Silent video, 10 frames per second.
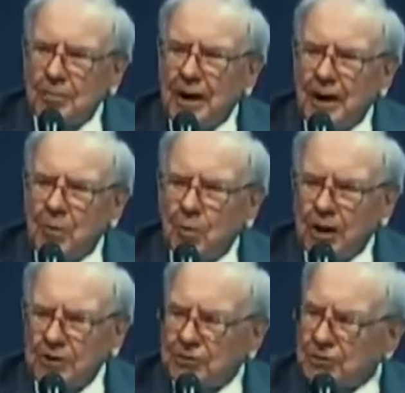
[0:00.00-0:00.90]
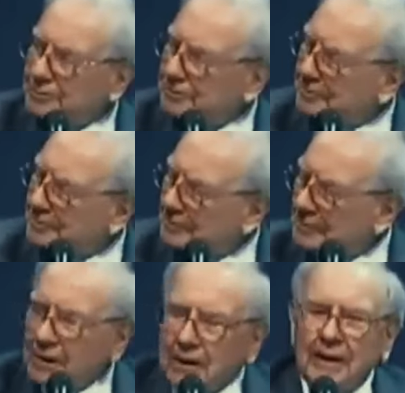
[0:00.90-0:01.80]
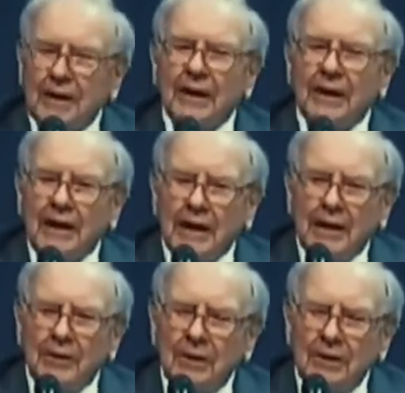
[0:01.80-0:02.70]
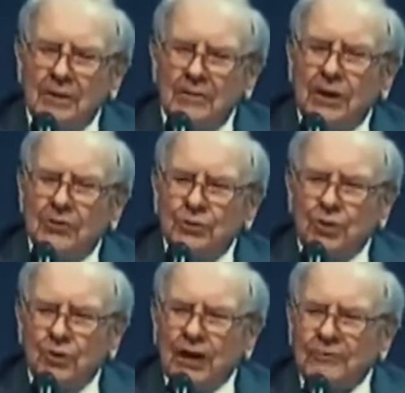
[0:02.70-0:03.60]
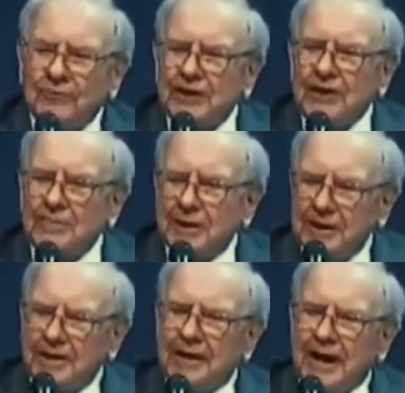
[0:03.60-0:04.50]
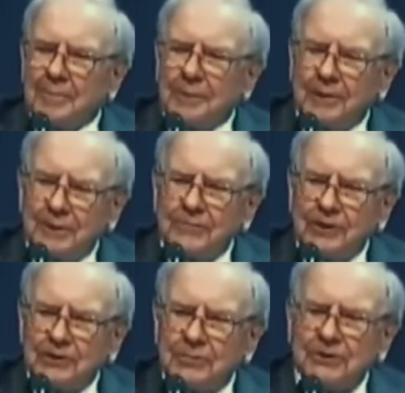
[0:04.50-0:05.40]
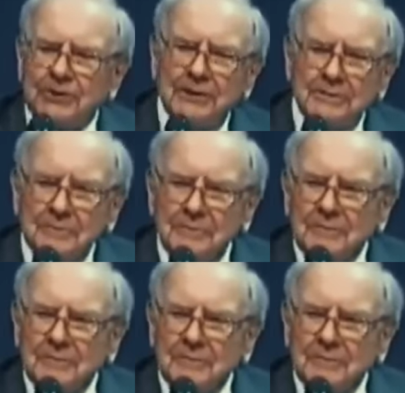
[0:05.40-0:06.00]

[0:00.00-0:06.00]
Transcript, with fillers: buy once, and then you don't have to keep making capital investments